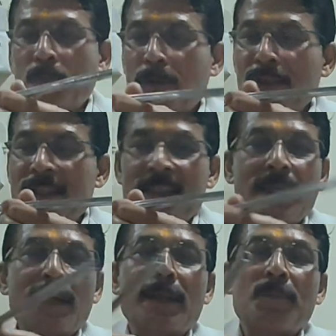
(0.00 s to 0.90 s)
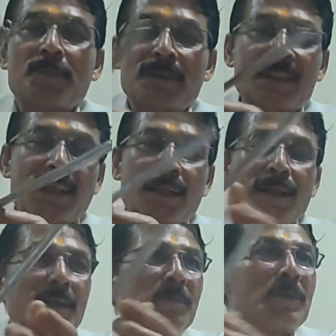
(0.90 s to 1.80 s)
point is here, another point is here,
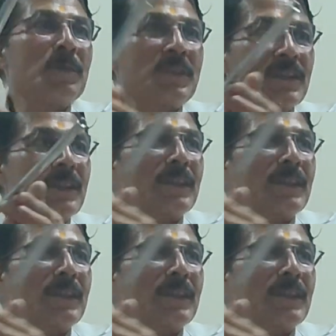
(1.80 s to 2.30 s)
another point which is